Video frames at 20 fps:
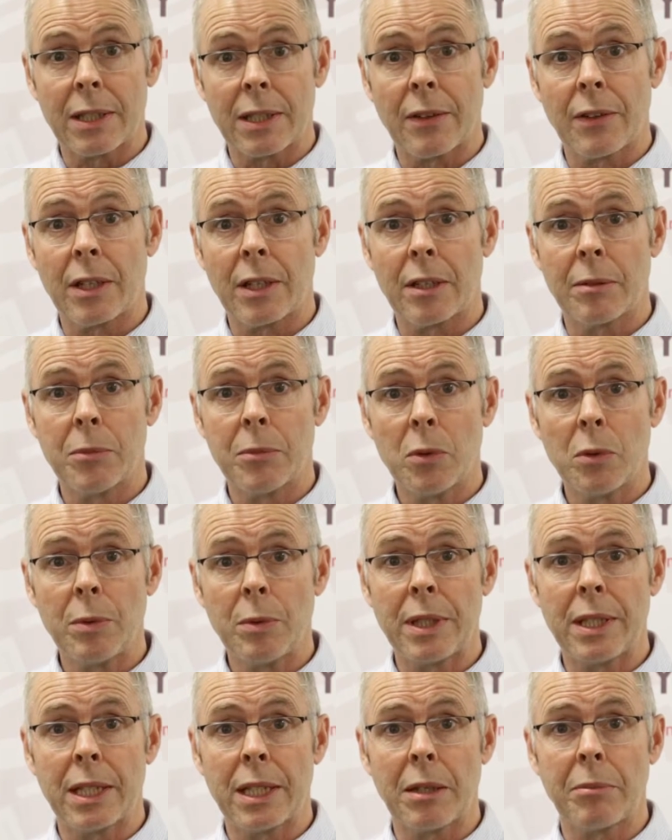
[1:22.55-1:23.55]
and I think the more
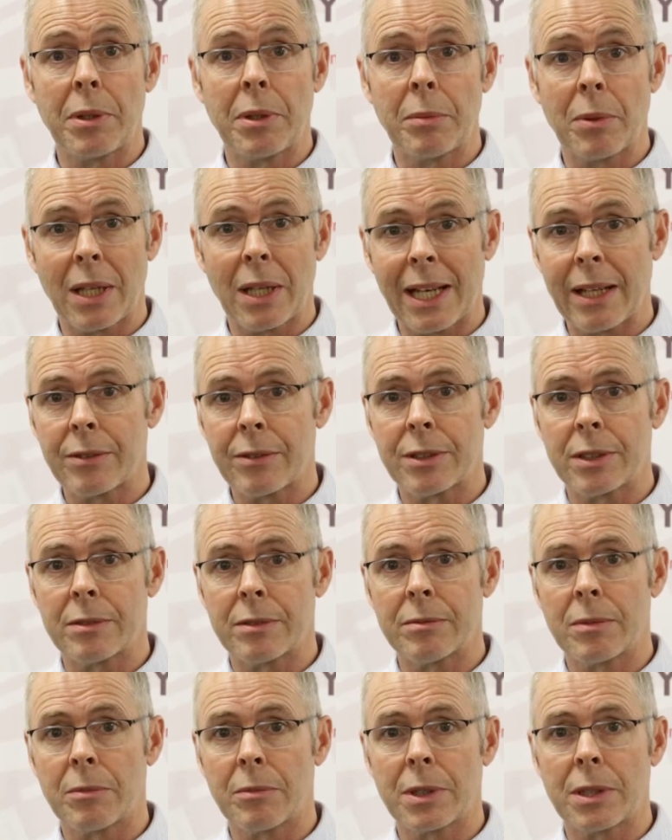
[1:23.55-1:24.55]
we can get people out
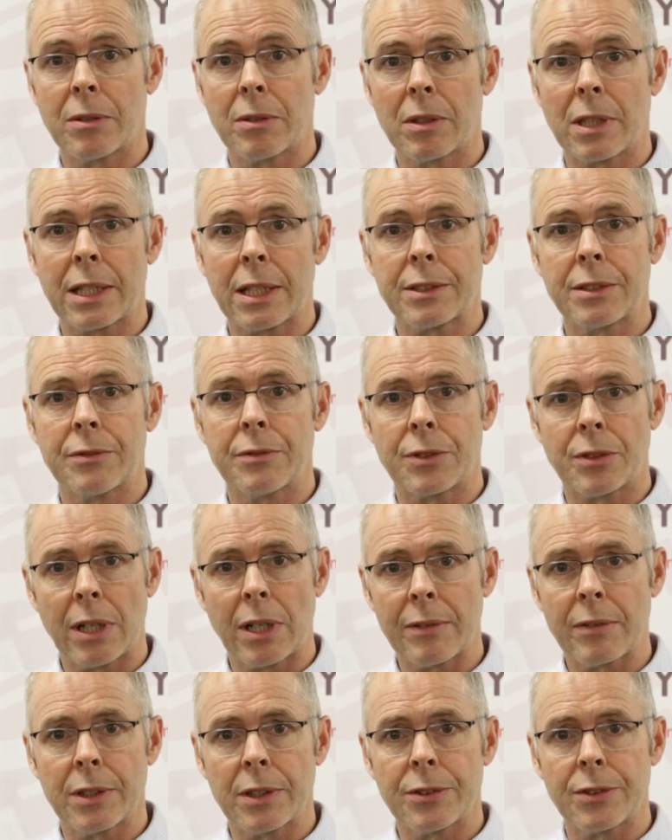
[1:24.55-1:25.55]
and what we call active
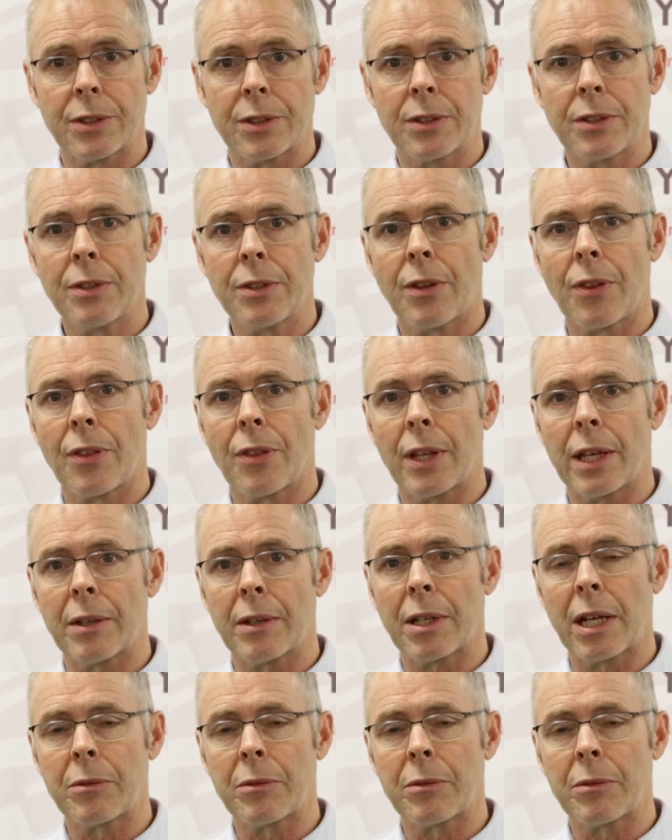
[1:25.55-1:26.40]
travel is a good thing.